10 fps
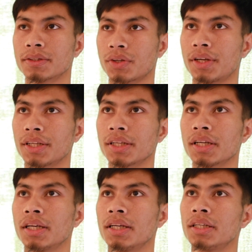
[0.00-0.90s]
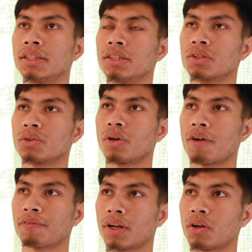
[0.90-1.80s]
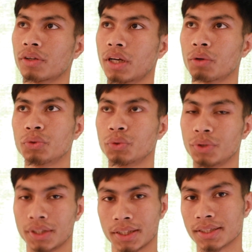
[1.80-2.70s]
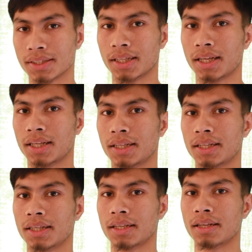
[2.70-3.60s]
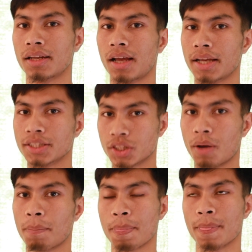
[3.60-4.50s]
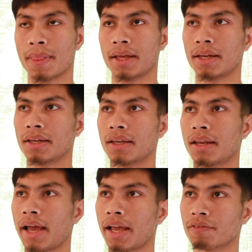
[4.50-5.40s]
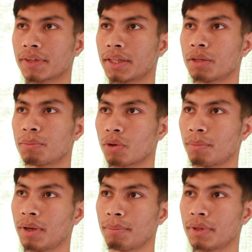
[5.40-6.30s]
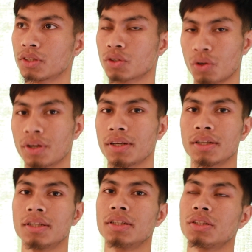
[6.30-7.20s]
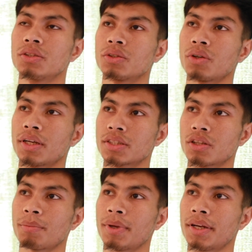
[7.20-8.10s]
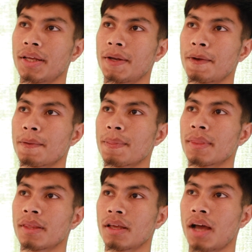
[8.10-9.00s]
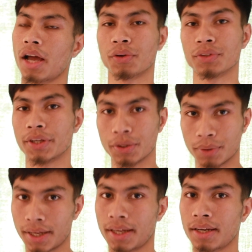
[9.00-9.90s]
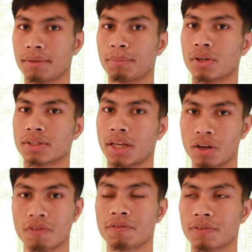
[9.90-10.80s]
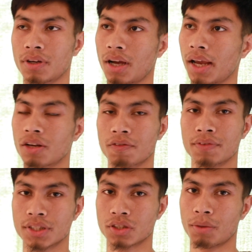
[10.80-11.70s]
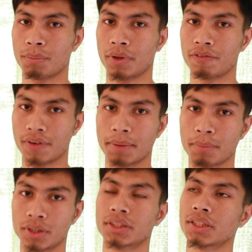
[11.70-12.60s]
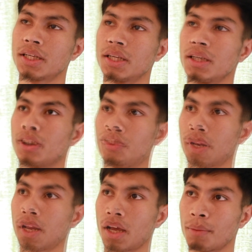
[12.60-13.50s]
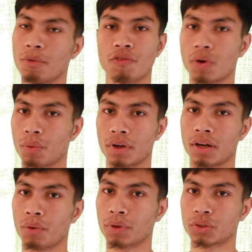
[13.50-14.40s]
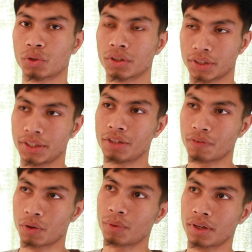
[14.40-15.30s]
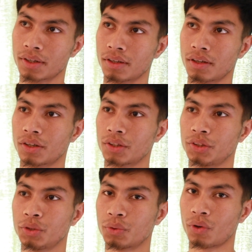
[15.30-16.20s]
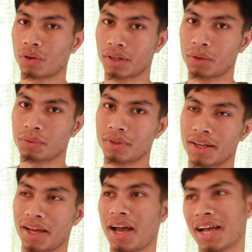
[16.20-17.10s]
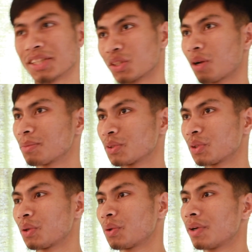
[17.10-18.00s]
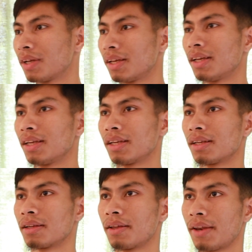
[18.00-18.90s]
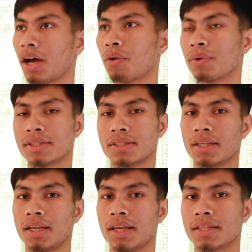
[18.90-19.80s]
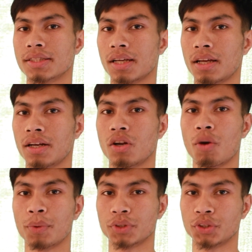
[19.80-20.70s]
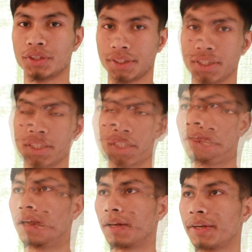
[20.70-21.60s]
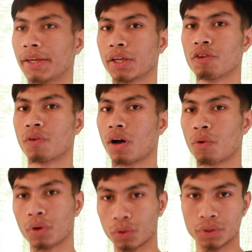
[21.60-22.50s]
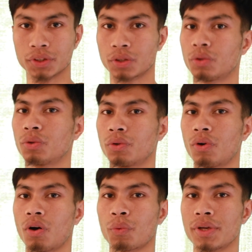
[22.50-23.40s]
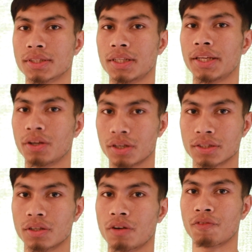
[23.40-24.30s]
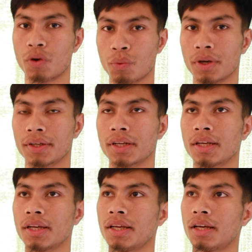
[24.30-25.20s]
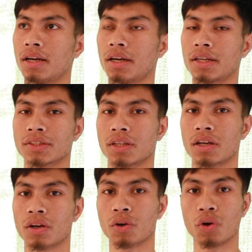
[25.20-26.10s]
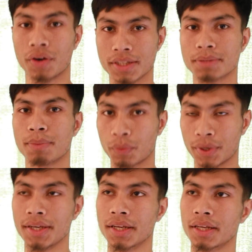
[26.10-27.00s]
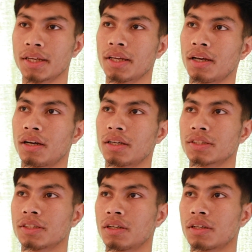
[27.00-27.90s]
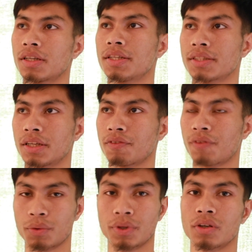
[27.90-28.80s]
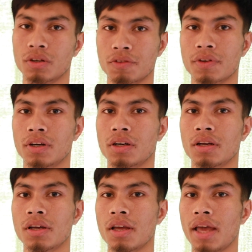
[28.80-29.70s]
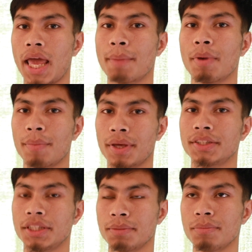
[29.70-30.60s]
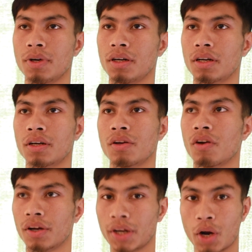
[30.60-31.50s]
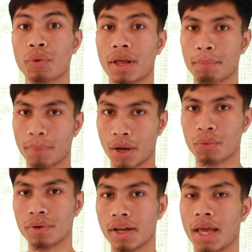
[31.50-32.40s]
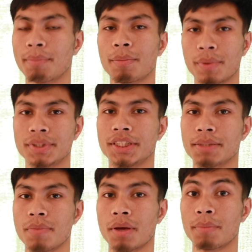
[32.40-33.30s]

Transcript: training. So after lockdown 2 years, and I stopped, and I have kidney problem and so on, so I stopped, and then I continue again because I love this combat very much. When I move forward, I want to continue forward. Due to lockdown, I stopped. So now it's an opportunity. And thank you for our coach who always lead us forward. So Corias Marway, so he's the founder of MMA gym, Ground and Pound MMA gym,